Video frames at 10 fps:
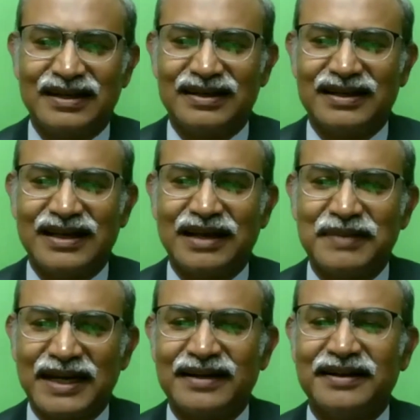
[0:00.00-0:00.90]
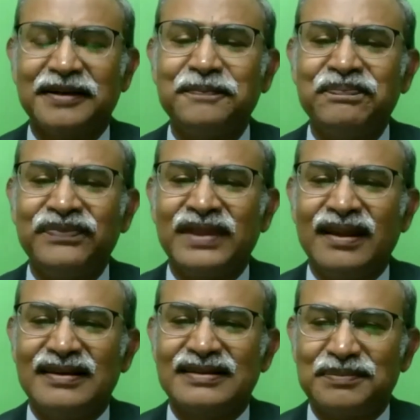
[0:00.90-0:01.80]
KR Market area.
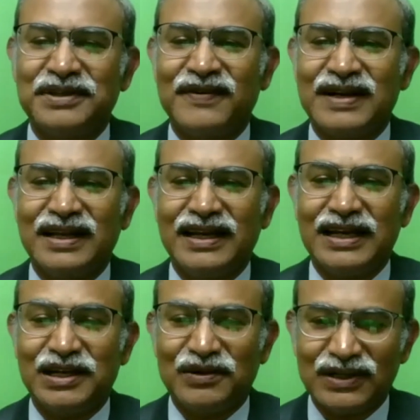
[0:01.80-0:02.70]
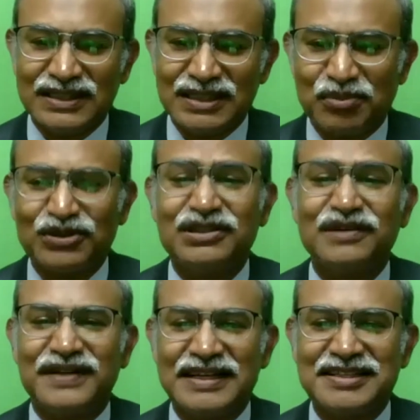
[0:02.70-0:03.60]
Subsequently, it was in the process of
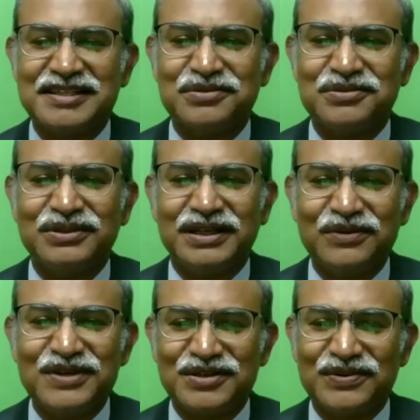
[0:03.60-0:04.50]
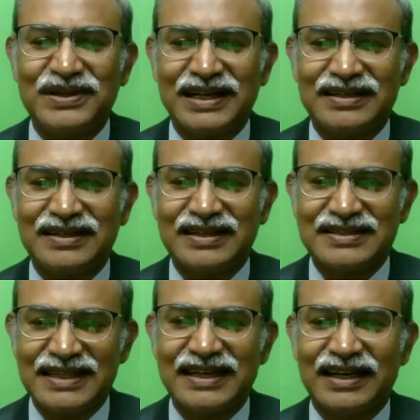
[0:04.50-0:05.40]
transition to the new institute at
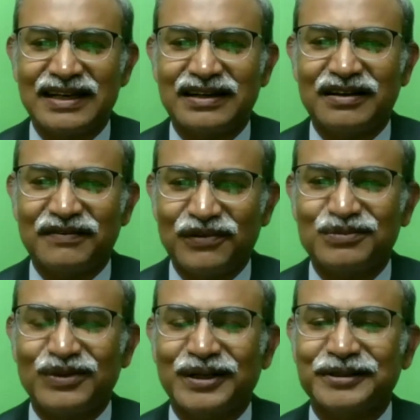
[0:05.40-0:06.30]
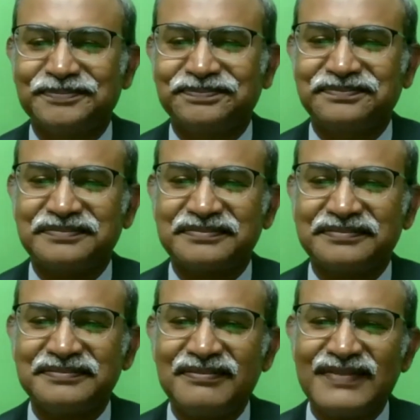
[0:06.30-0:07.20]
Jayanagar 4th block.
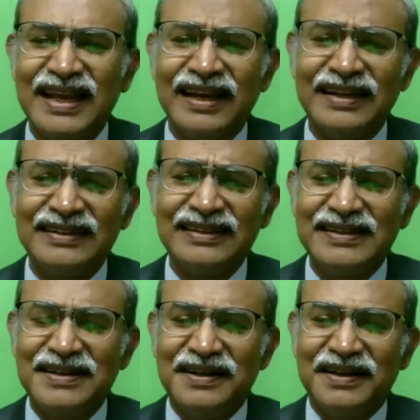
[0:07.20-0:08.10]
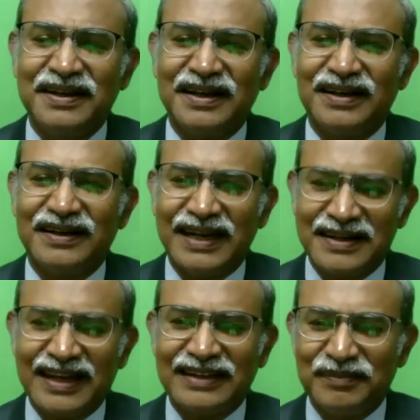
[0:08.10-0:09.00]
And entire
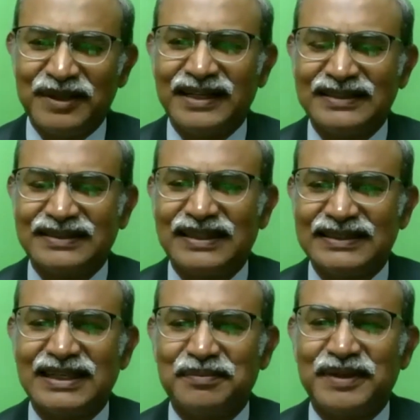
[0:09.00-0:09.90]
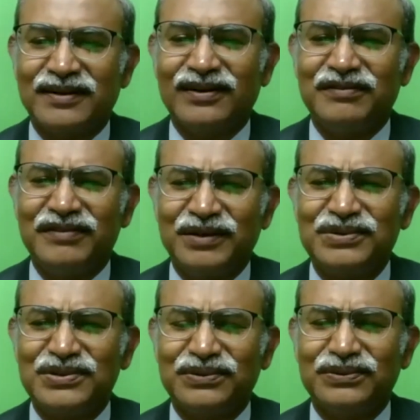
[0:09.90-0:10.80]
the building setup and all, we used
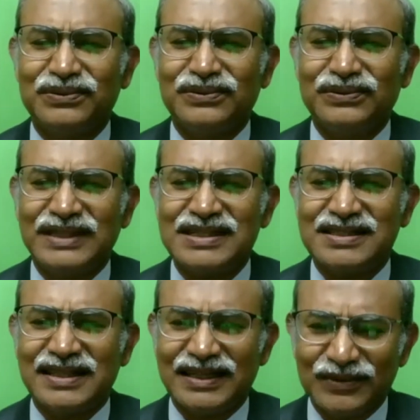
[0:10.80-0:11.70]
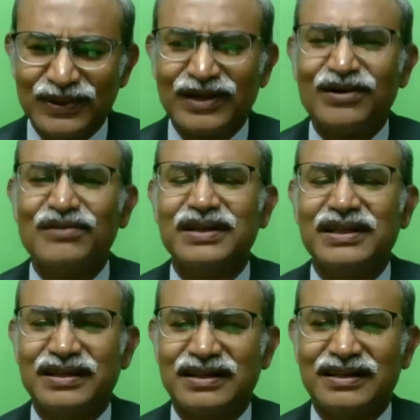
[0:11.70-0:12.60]
to just go around with
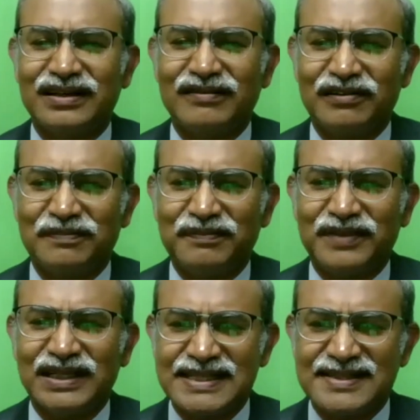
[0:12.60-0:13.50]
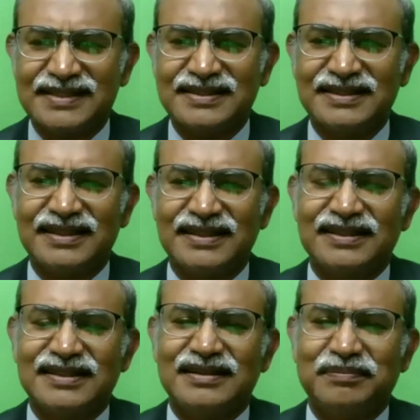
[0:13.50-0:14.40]
one of my teachers and
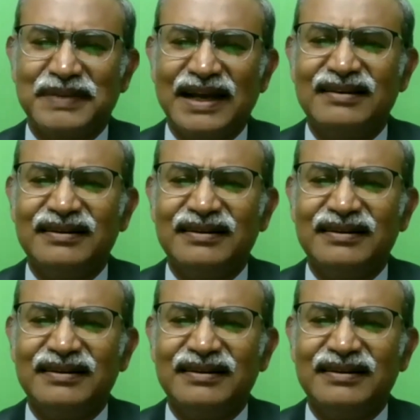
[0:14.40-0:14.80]
plan.